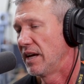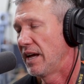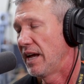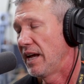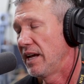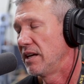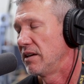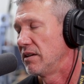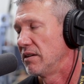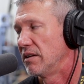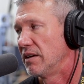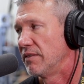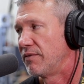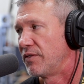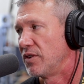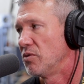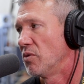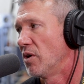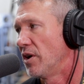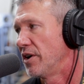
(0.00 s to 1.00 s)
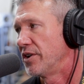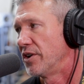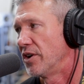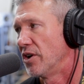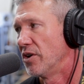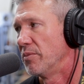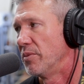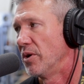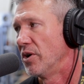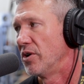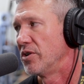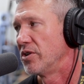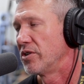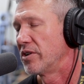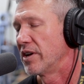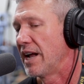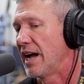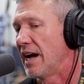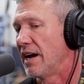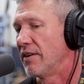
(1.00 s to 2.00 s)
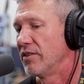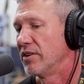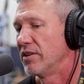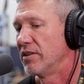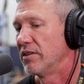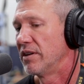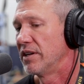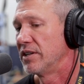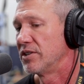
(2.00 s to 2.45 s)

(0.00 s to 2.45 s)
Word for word: hey, if you want your own bow, you could have it.